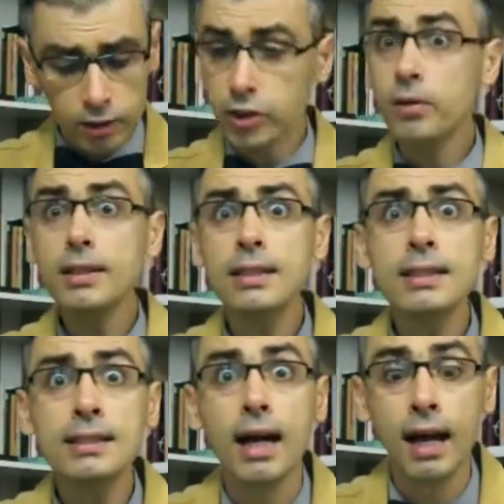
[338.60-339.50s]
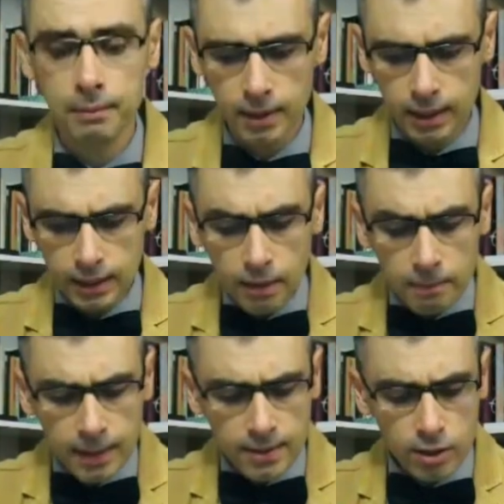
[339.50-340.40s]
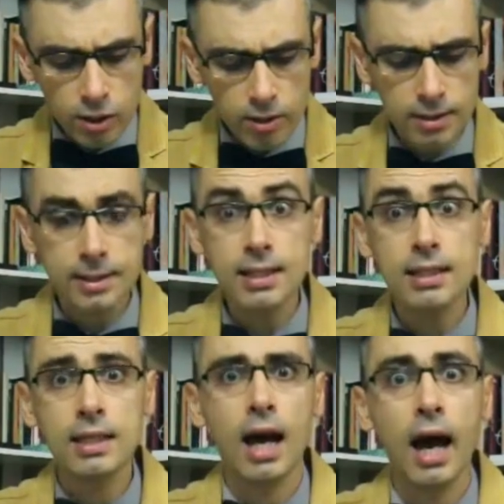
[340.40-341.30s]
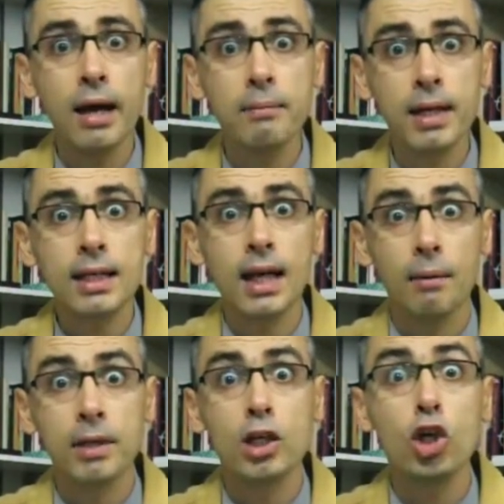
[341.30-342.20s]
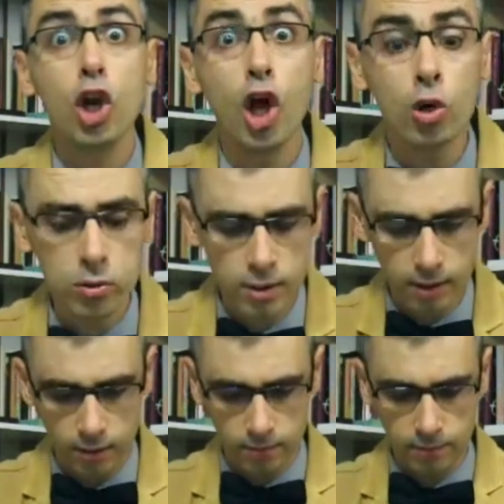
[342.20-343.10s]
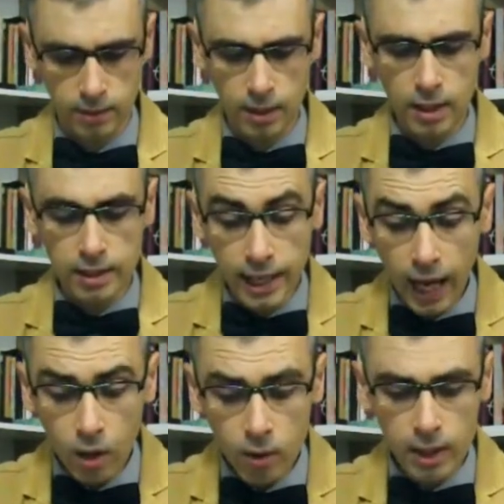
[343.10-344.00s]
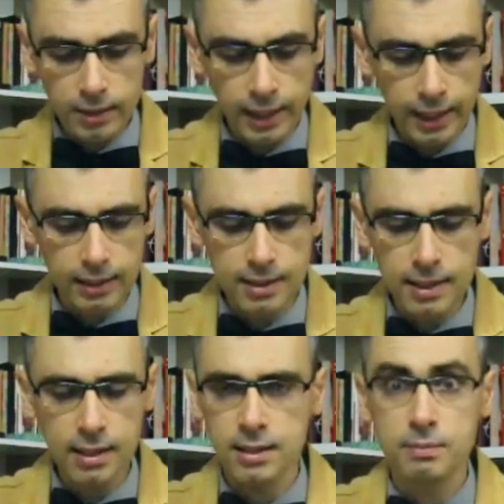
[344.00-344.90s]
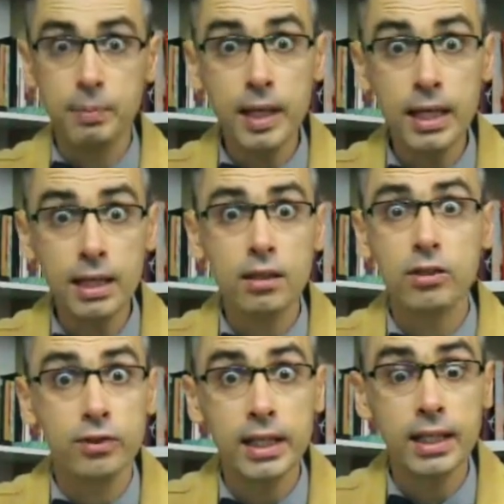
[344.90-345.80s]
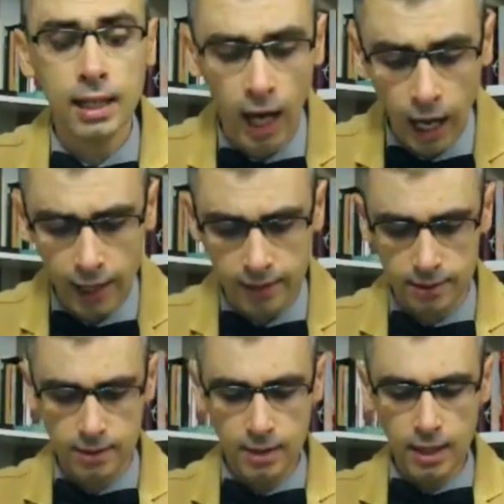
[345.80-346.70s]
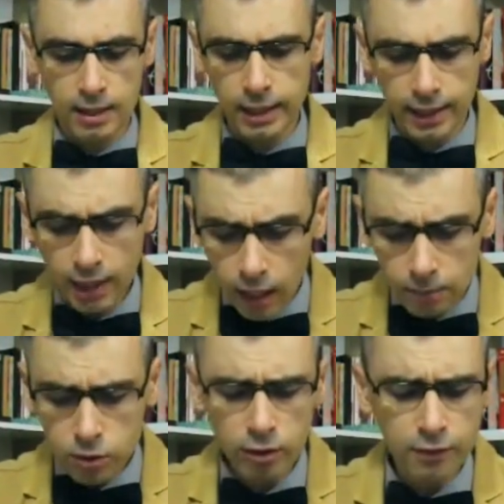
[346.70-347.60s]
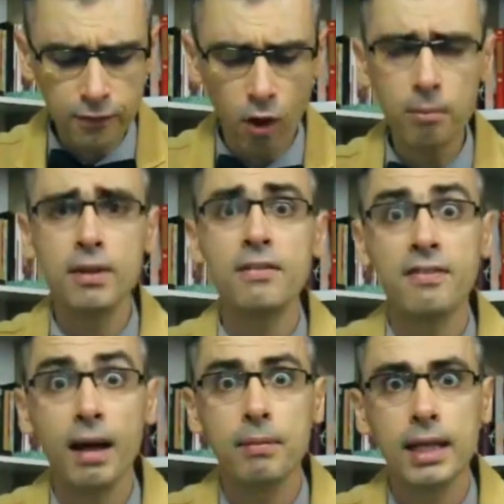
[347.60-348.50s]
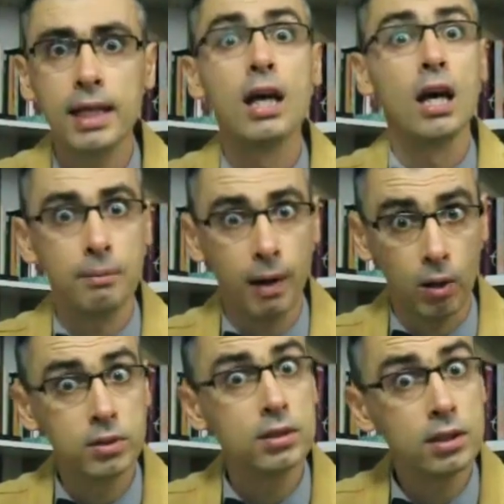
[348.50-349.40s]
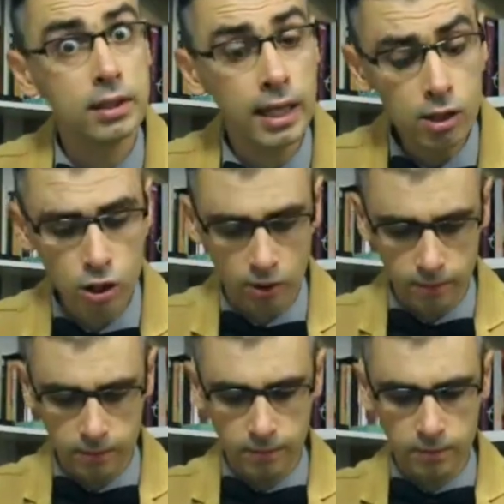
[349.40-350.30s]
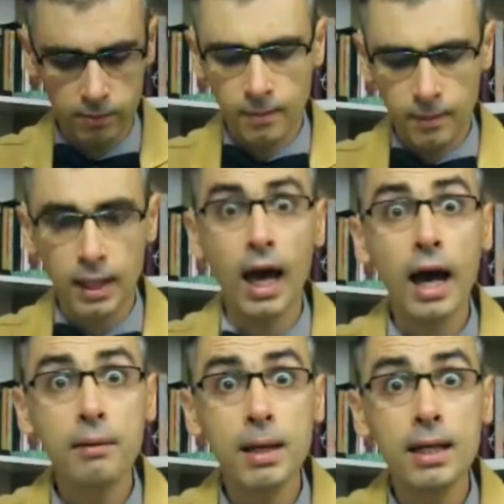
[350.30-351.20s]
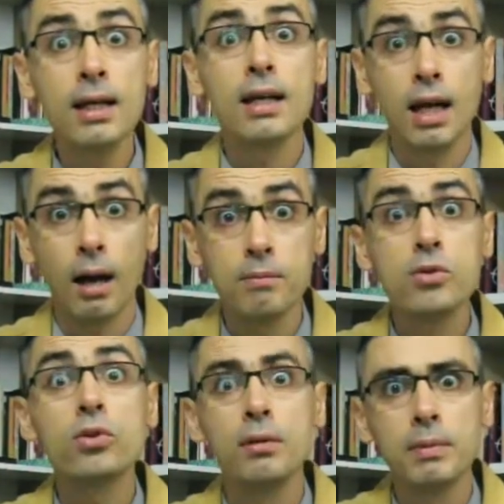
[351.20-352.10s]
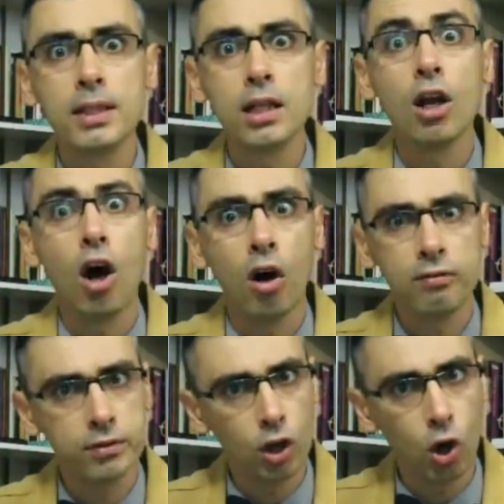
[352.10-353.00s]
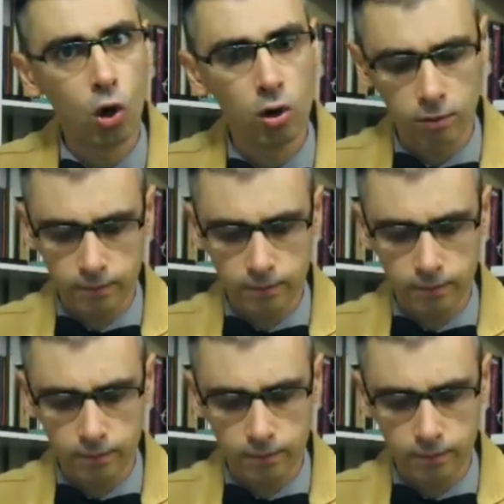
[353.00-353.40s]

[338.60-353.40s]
During this time, the messengers see the Ironman coming closer. Now they can see his big green eyes. They come to inform the family about the danger. The Ironman comes to the middle of the hall.